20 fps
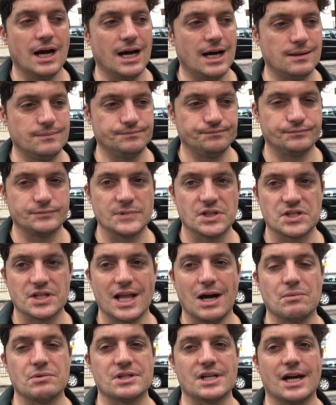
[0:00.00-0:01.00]
Um,
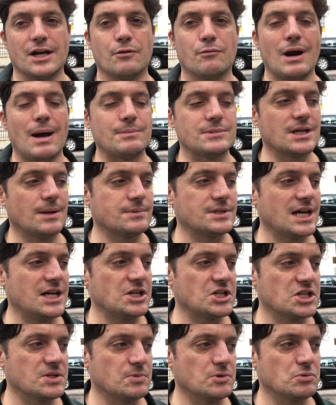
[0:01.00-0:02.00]
so that was that. It ramped up
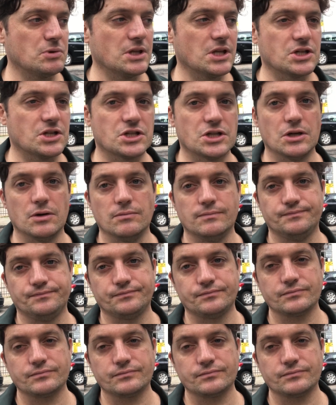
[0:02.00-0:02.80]
tensions between the two.